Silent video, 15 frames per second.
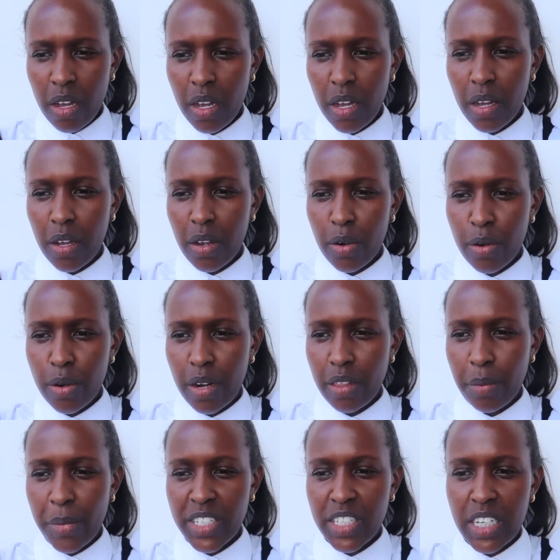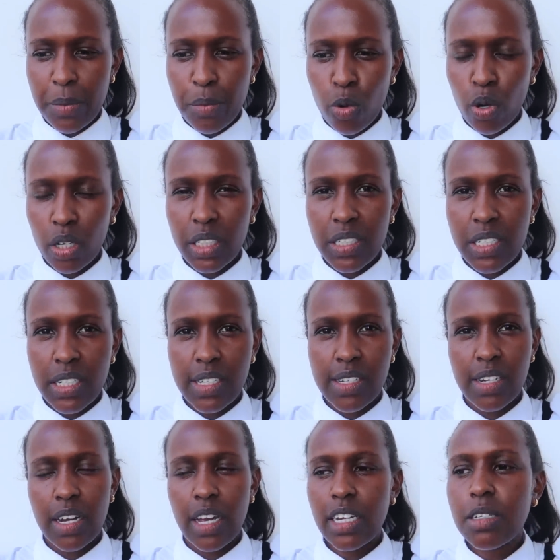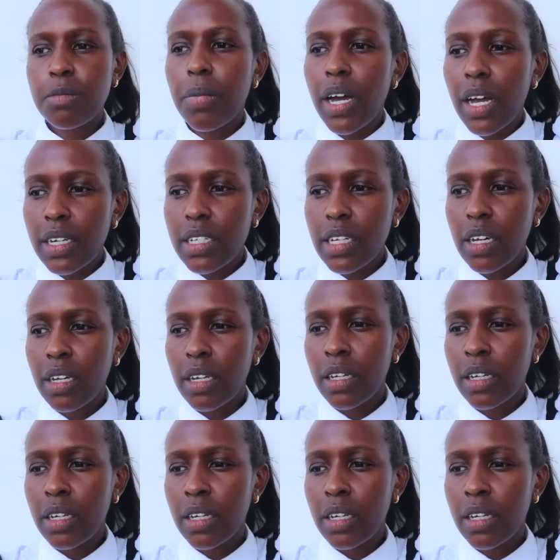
or rather my sleep quality tonight, but